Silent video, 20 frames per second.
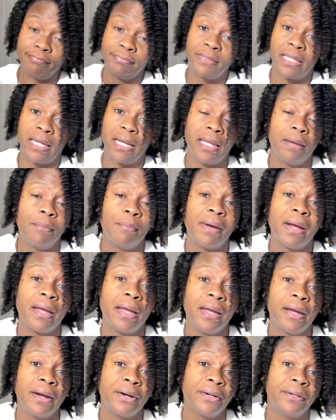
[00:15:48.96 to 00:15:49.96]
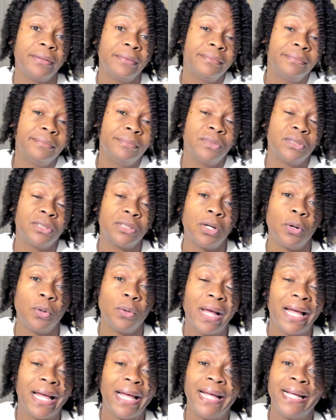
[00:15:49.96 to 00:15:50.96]
take care of my hair. So
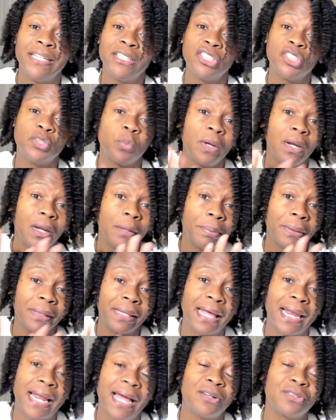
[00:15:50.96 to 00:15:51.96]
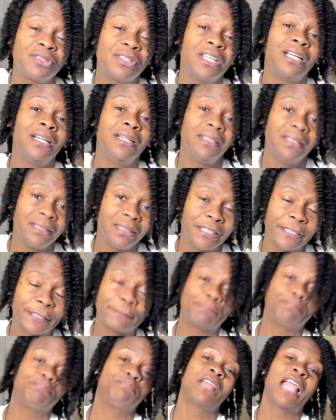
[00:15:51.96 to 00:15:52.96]
just want to put that out there. Look,
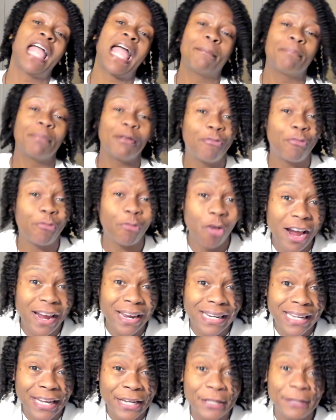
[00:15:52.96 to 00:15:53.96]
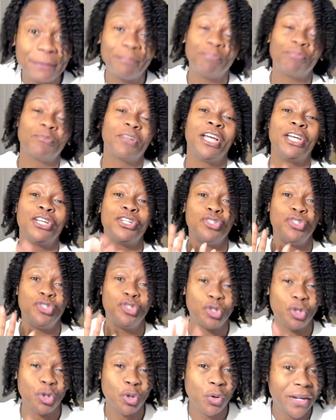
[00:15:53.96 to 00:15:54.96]
Happy Friday.
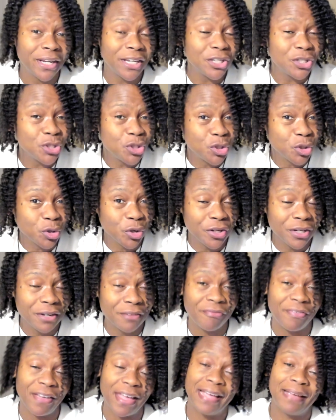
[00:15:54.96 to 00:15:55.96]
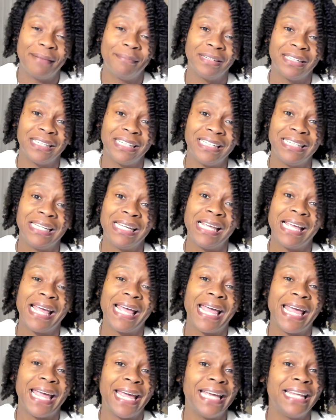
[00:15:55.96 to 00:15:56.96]
Enjoy, enjoy your family.
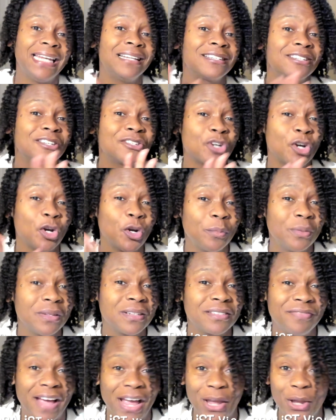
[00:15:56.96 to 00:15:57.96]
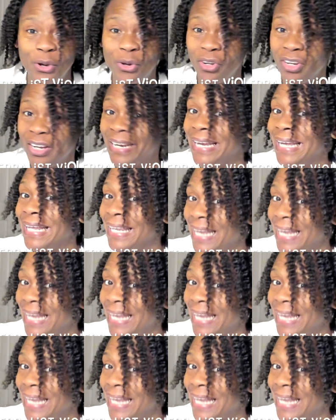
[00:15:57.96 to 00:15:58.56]
And this is Herbalist Viola, and